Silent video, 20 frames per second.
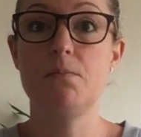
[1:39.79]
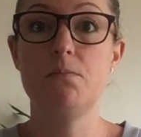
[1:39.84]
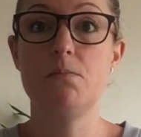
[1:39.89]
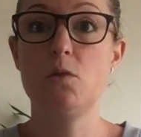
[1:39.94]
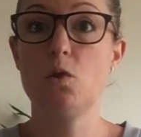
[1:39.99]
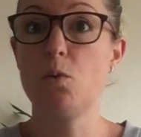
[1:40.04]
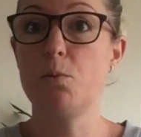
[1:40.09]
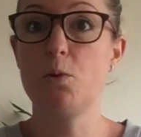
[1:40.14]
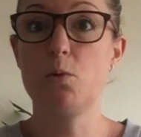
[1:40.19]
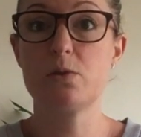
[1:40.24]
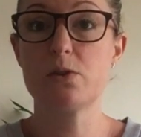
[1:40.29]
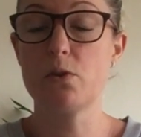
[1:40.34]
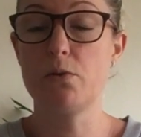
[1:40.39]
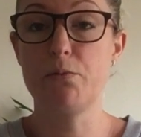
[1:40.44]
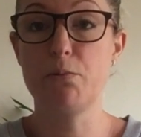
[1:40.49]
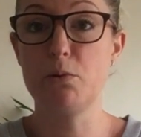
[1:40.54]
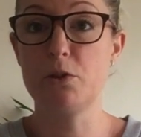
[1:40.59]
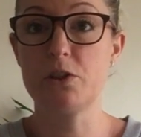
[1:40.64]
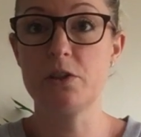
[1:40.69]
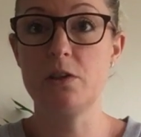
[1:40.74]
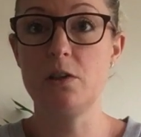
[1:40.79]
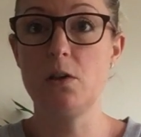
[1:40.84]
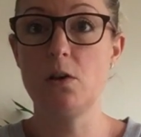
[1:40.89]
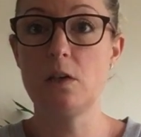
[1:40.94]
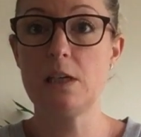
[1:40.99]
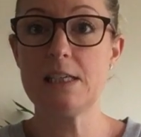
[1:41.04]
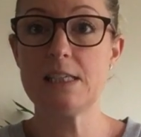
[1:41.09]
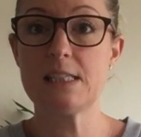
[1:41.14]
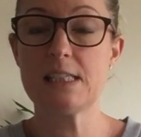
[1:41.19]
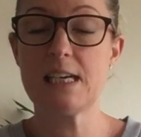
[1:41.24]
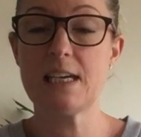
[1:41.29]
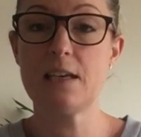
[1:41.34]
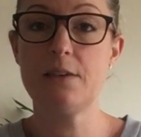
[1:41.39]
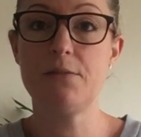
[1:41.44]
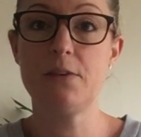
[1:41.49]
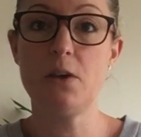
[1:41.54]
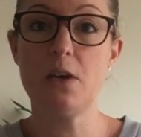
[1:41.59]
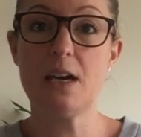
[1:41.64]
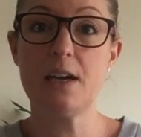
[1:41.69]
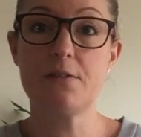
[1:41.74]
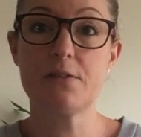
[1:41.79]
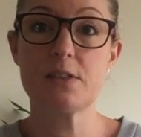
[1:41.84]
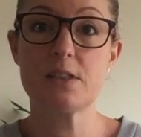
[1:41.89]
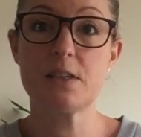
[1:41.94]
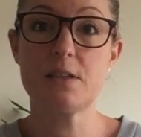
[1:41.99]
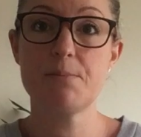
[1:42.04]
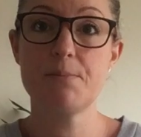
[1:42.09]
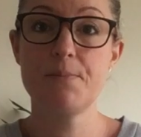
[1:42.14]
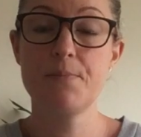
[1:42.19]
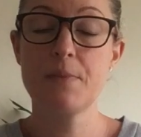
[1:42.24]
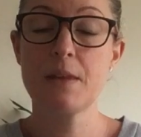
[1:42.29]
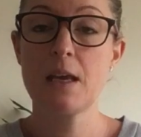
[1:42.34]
normal sort of wooden lolly stick if you have some.